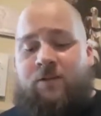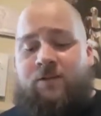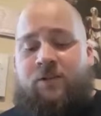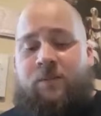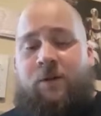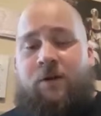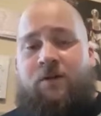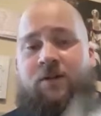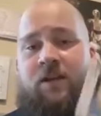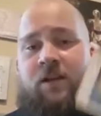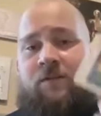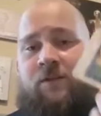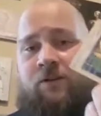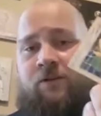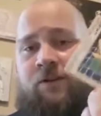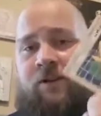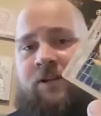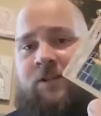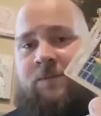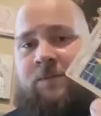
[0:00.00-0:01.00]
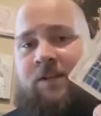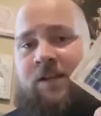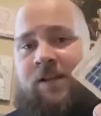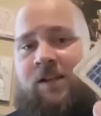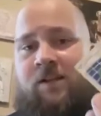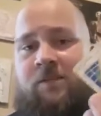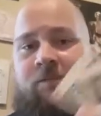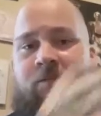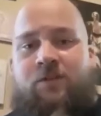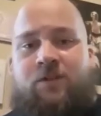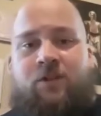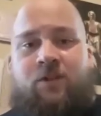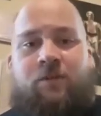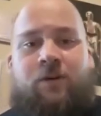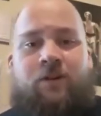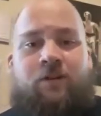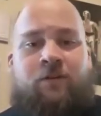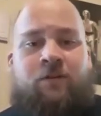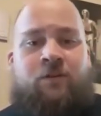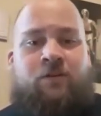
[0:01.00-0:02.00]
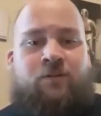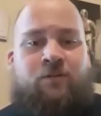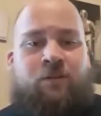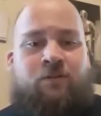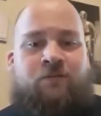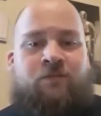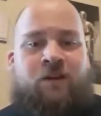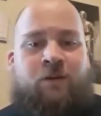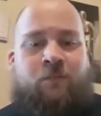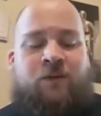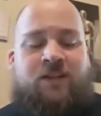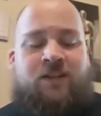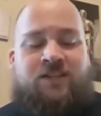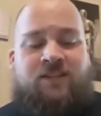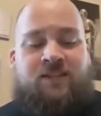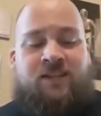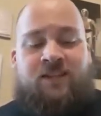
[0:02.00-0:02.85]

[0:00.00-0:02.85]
So PokéNav, Underground Expedition, two other great ways